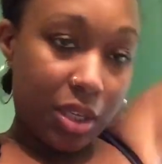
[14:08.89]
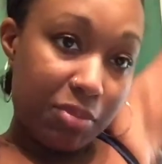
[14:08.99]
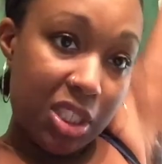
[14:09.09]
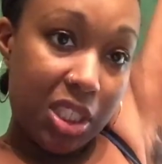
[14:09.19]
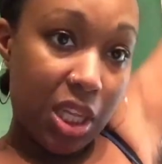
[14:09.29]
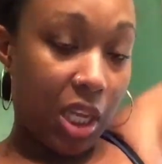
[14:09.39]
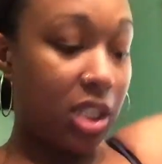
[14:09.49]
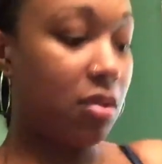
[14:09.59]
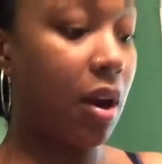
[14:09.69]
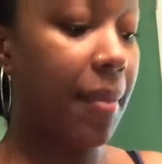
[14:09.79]
I'm just sticky,
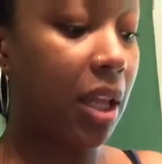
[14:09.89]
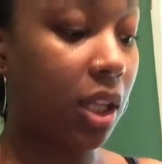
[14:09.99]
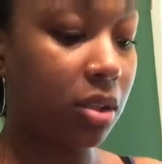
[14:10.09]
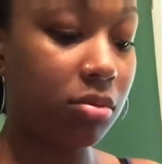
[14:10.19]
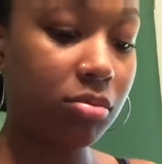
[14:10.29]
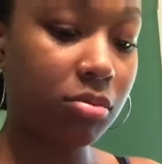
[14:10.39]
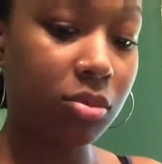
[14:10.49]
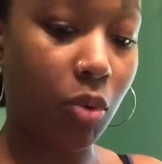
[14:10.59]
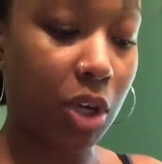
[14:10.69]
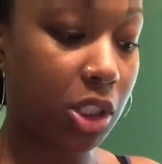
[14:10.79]
so I'm gonna have to
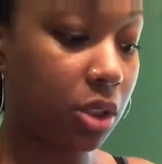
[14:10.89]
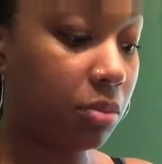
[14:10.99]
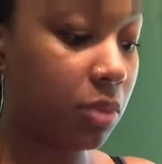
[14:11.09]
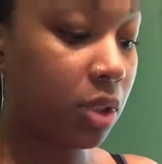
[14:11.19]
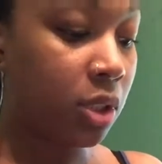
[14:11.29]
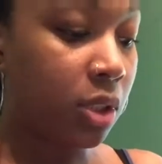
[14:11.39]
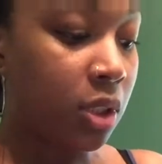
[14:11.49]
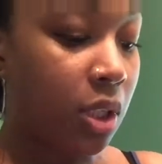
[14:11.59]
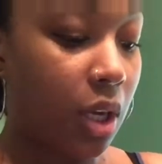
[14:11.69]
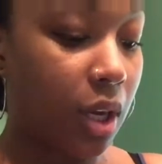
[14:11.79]
wash
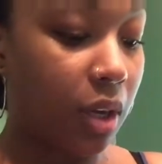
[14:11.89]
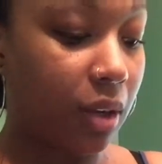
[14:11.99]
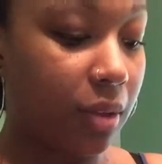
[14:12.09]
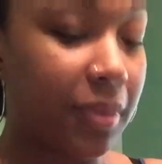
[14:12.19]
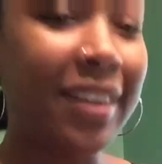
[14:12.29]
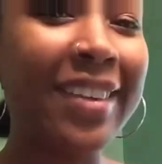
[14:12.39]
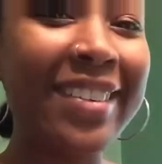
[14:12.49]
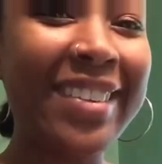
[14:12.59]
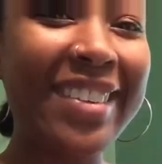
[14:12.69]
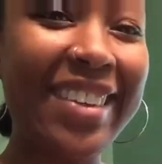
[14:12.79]
up.
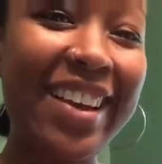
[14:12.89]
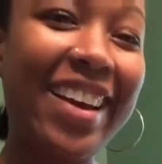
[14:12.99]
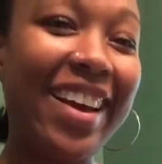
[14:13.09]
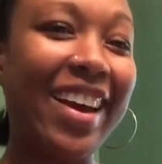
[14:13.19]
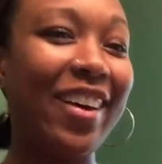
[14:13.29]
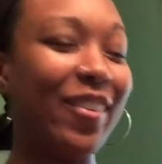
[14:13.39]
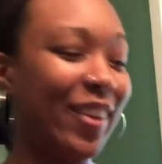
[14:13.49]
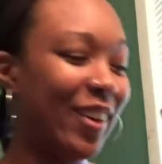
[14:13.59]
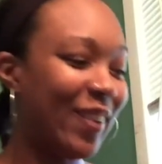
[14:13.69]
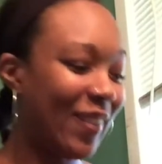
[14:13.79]
It
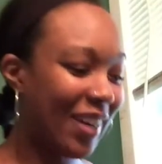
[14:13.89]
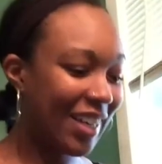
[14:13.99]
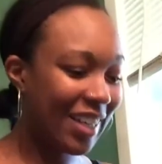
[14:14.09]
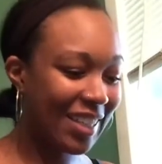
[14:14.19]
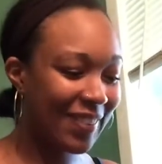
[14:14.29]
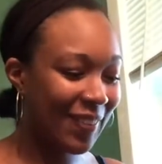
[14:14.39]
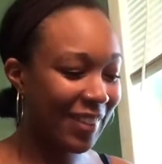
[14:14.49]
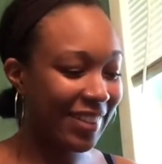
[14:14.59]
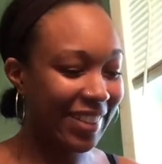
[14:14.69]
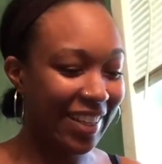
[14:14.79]
will work for
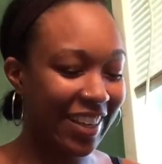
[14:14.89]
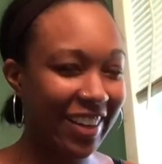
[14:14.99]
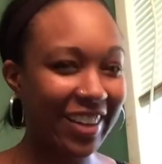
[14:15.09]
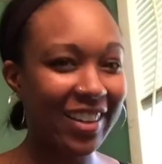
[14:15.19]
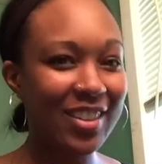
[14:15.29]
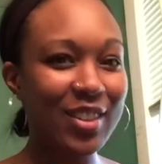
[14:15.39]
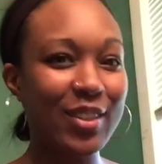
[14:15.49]
your legs.